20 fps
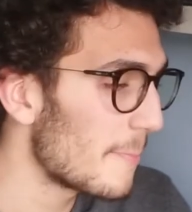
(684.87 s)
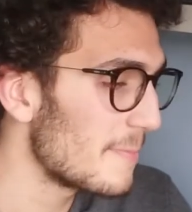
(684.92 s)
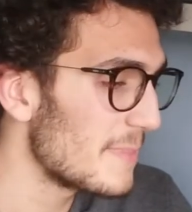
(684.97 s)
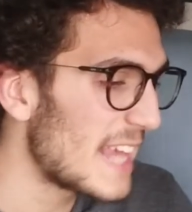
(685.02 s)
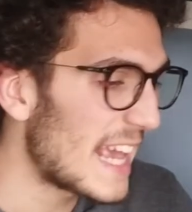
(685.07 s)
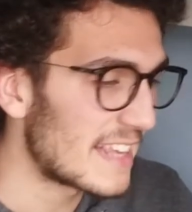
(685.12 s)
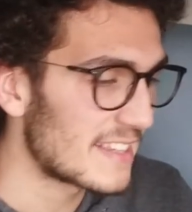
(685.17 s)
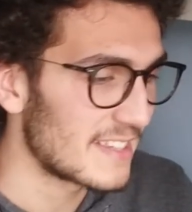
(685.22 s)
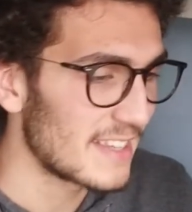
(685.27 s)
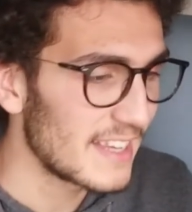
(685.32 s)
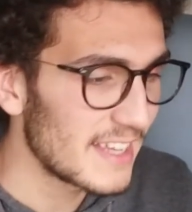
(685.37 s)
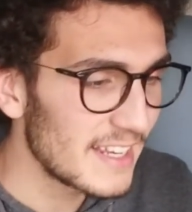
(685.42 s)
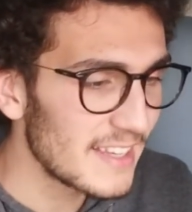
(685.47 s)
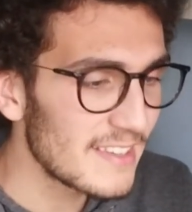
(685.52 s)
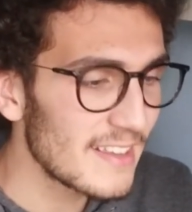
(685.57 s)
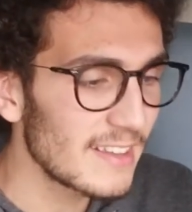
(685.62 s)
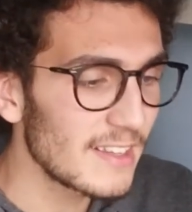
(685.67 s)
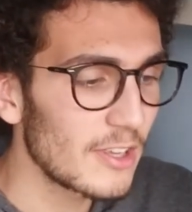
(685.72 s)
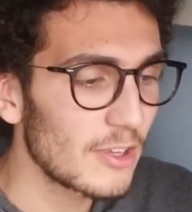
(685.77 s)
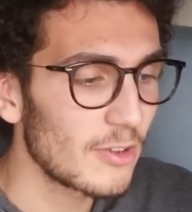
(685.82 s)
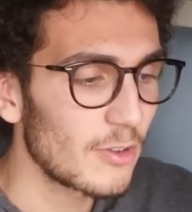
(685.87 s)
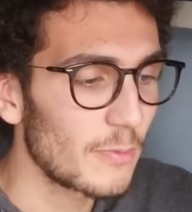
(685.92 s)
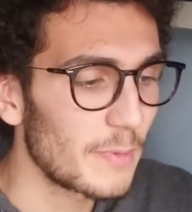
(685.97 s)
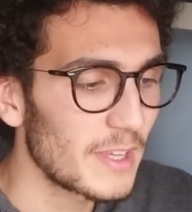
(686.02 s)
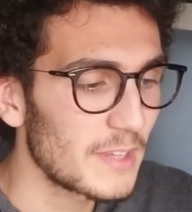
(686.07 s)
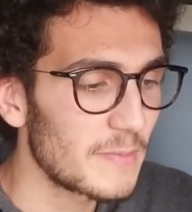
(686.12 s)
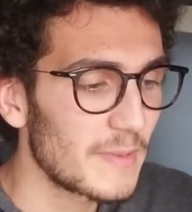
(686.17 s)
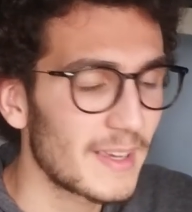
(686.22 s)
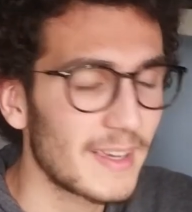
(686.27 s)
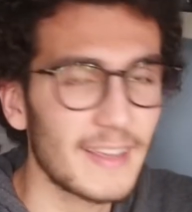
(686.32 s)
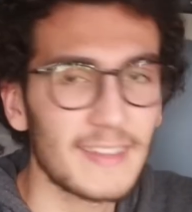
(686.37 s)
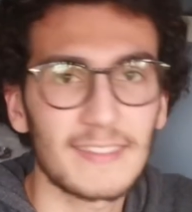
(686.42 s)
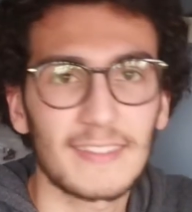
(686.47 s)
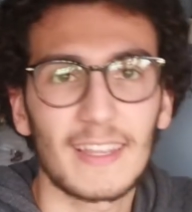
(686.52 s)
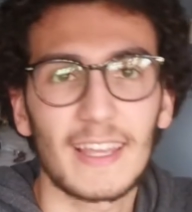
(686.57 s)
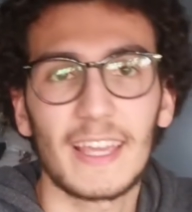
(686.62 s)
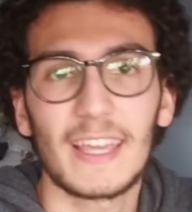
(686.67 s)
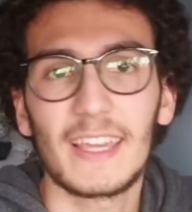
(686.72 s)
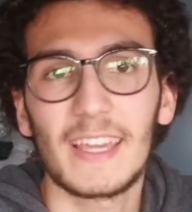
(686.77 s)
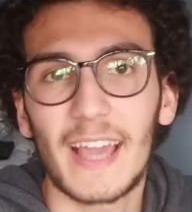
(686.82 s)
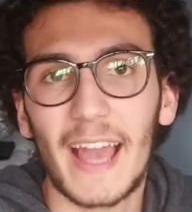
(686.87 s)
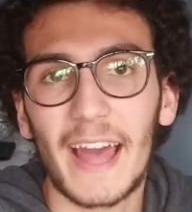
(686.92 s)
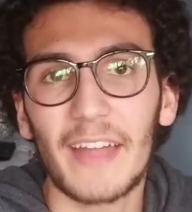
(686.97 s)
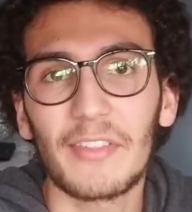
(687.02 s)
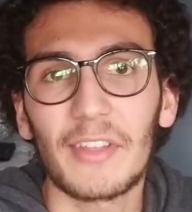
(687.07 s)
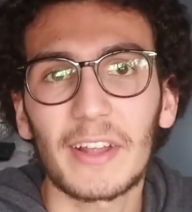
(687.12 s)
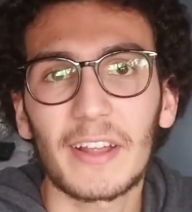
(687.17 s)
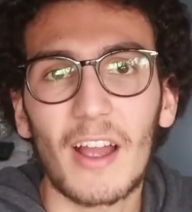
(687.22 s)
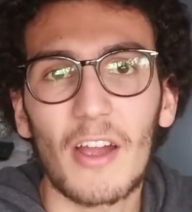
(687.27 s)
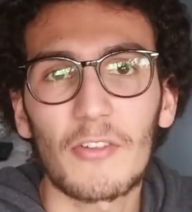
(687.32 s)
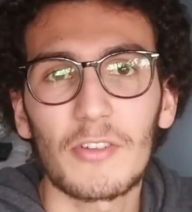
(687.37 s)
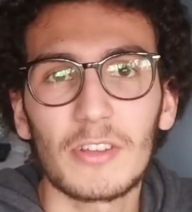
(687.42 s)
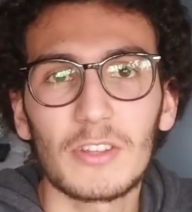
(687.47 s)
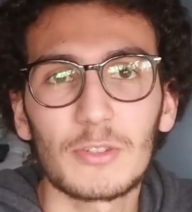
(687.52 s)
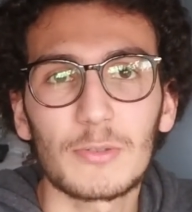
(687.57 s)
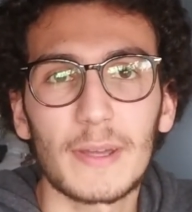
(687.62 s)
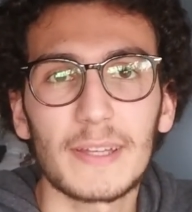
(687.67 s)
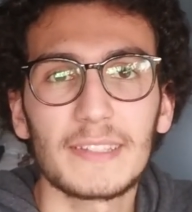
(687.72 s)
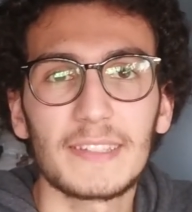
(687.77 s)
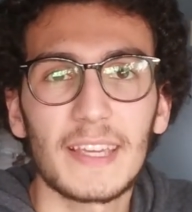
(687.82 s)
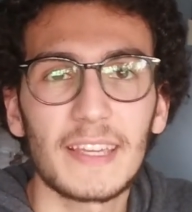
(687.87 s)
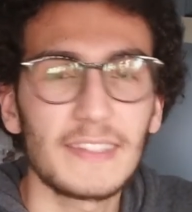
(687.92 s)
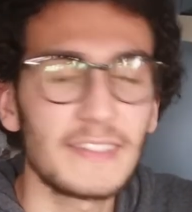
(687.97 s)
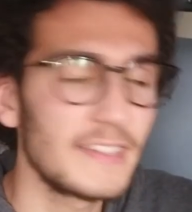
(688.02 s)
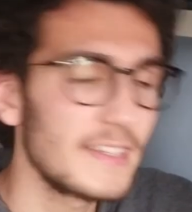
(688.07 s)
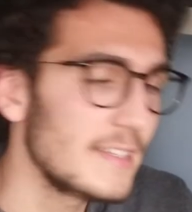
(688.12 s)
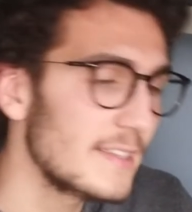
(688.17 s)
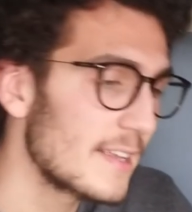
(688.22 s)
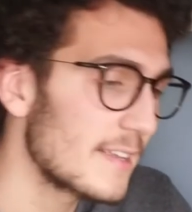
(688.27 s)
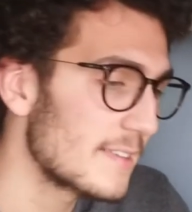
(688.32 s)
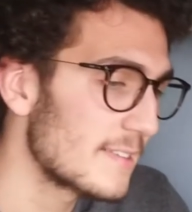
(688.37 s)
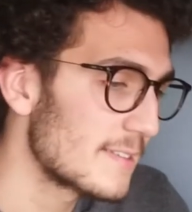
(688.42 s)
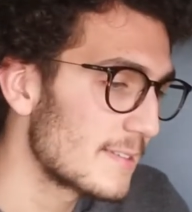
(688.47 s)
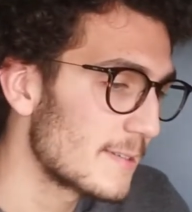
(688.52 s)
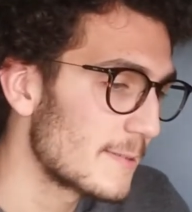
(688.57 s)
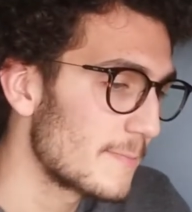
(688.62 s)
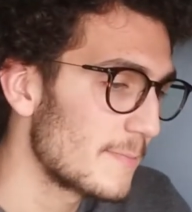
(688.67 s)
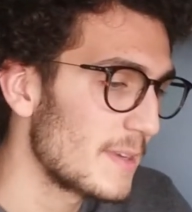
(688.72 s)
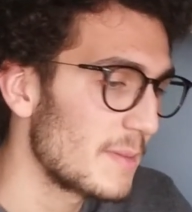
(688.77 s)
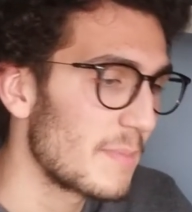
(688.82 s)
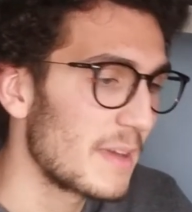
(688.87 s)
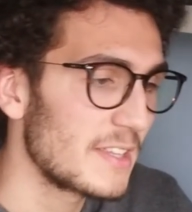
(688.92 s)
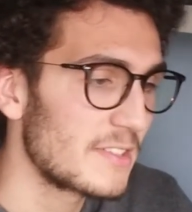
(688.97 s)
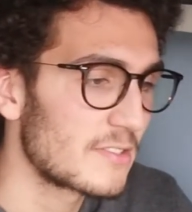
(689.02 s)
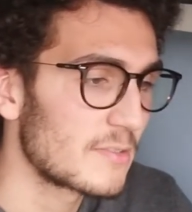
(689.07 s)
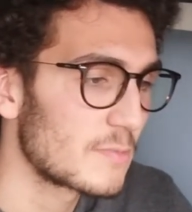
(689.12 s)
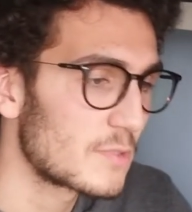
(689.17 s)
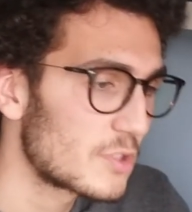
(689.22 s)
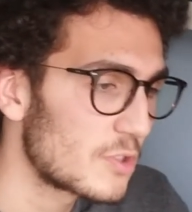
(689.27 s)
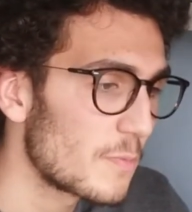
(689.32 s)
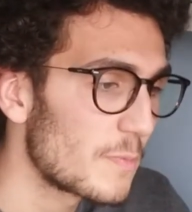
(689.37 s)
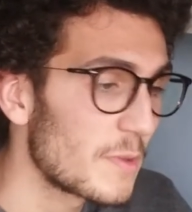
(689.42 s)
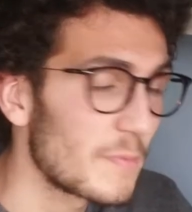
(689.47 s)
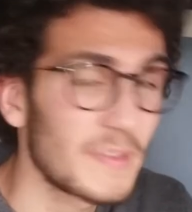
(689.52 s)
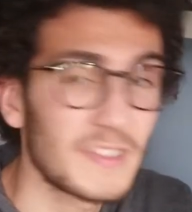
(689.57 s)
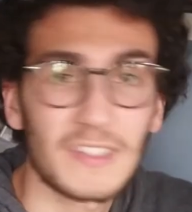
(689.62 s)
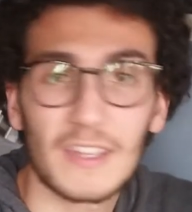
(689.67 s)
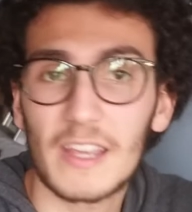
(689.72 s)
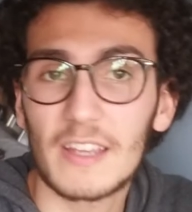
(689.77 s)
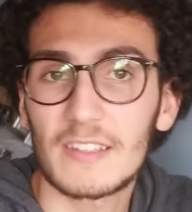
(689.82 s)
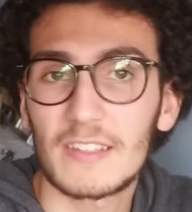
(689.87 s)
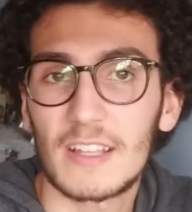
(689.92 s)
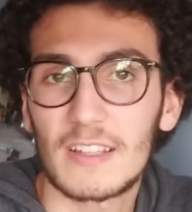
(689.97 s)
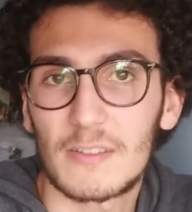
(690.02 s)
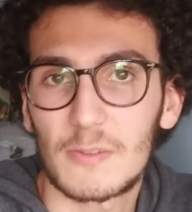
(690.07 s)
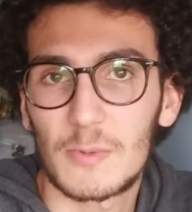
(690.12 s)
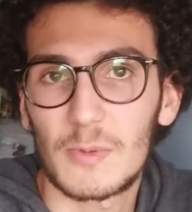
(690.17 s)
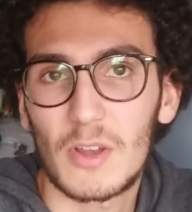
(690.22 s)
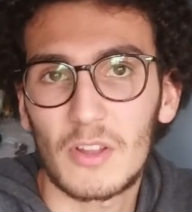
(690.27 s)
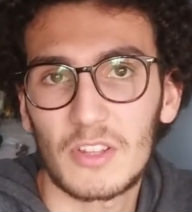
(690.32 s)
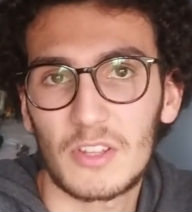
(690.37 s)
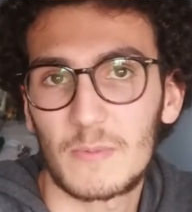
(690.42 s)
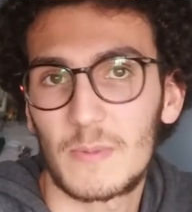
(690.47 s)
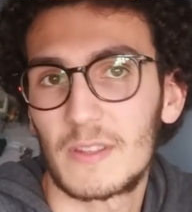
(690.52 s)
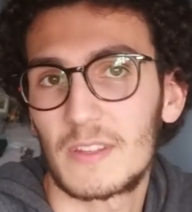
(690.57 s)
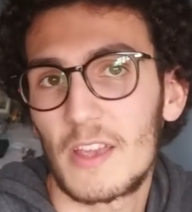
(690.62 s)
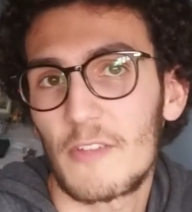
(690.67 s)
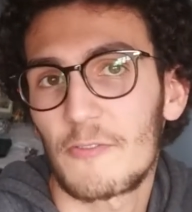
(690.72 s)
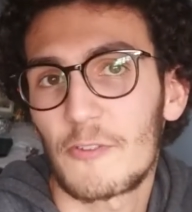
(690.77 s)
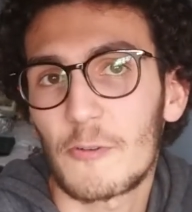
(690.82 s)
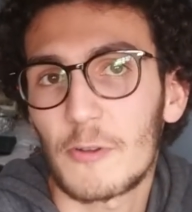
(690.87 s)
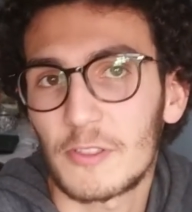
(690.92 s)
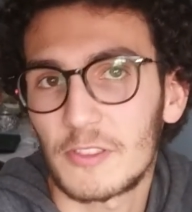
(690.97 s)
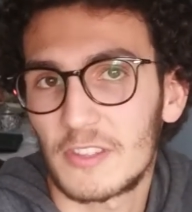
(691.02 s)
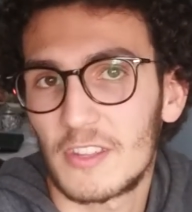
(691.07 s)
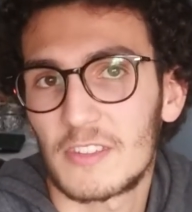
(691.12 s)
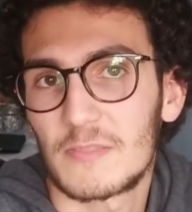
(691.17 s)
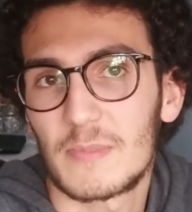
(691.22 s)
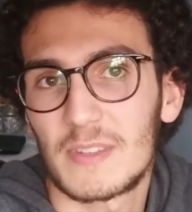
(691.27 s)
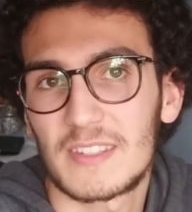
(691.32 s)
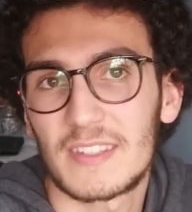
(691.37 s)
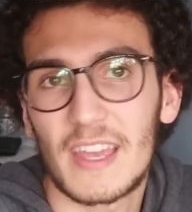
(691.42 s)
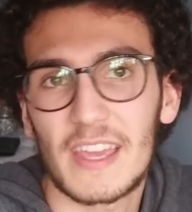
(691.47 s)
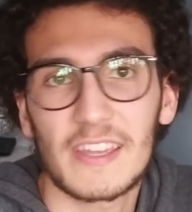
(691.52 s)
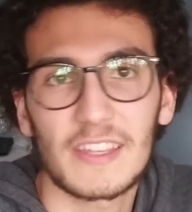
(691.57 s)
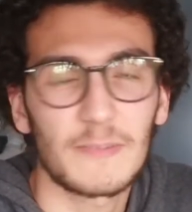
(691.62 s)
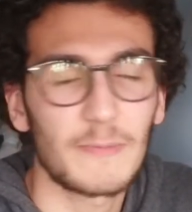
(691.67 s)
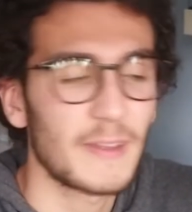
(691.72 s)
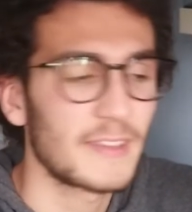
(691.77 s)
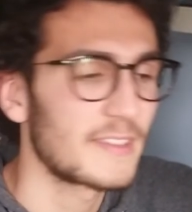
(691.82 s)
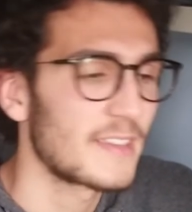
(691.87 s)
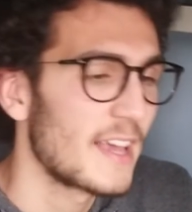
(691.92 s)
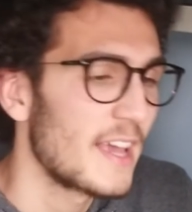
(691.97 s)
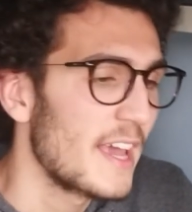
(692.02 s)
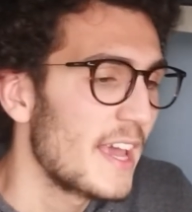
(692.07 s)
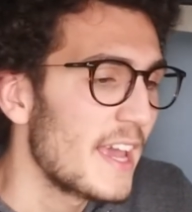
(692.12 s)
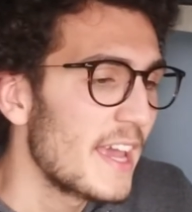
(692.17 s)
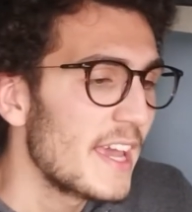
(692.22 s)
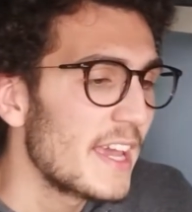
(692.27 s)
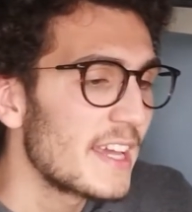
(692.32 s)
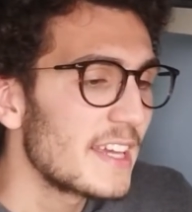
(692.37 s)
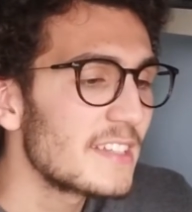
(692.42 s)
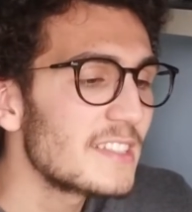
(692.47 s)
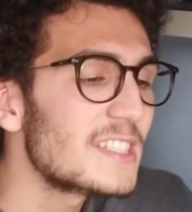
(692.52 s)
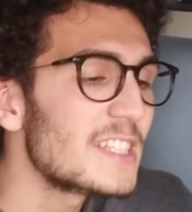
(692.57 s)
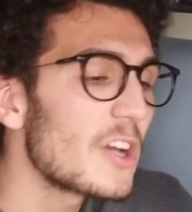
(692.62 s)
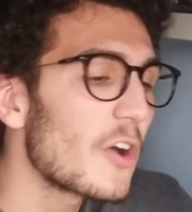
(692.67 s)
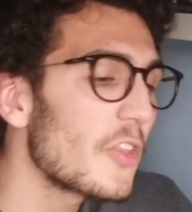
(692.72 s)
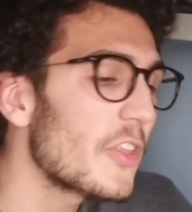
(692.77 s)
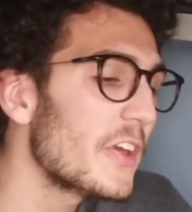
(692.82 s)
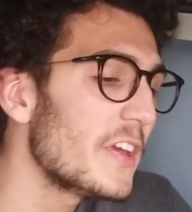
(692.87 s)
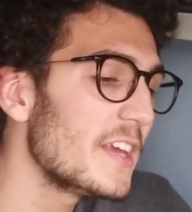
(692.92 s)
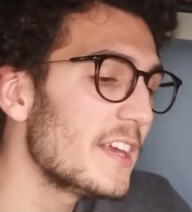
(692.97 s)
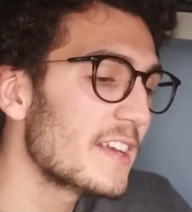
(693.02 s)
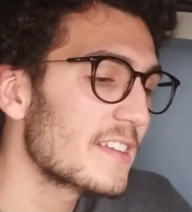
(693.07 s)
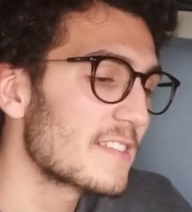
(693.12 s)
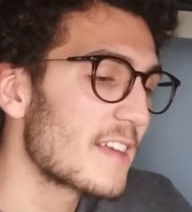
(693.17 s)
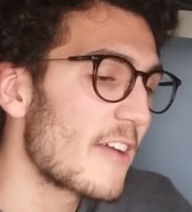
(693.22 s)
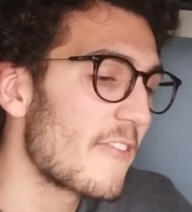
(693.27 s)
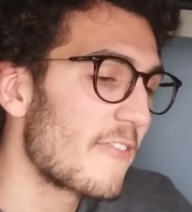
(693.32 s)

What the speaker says: Yes, it is a little bit, because he had the car in 2018 and he made some stupid mistakes, to be honest, but everyone does mistakes. But in the other years,